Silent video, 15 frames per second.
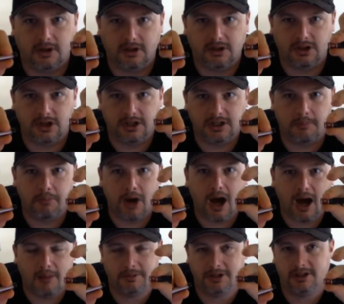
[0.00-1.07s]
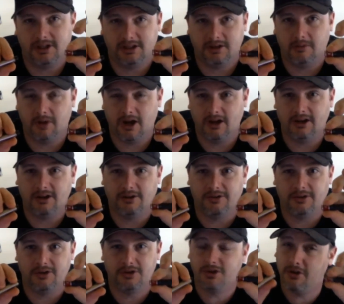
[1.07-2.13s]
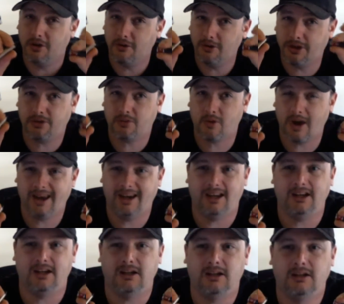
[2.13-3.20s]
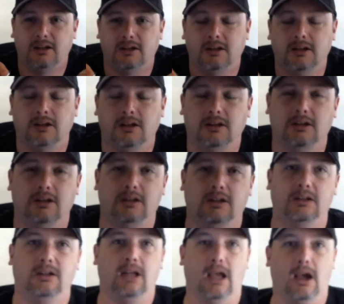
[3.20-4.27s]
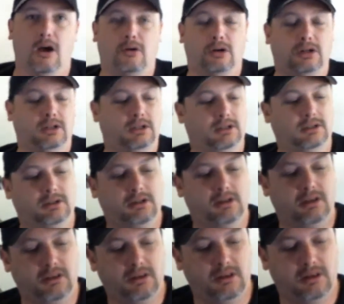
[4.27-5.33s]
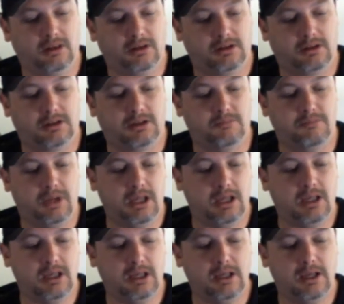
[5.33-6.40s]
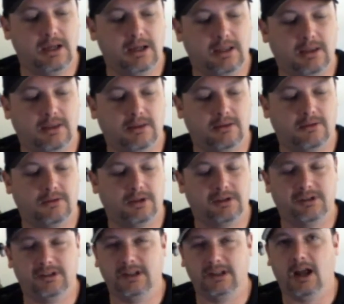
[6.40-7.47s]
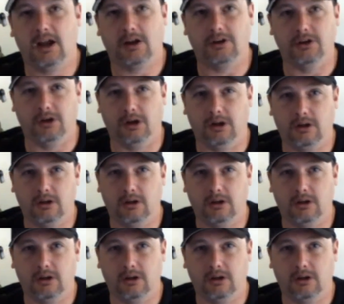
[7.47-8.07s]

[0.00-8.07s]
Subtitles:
just a pop system on here. There's no threading. Now, to me, this is not good.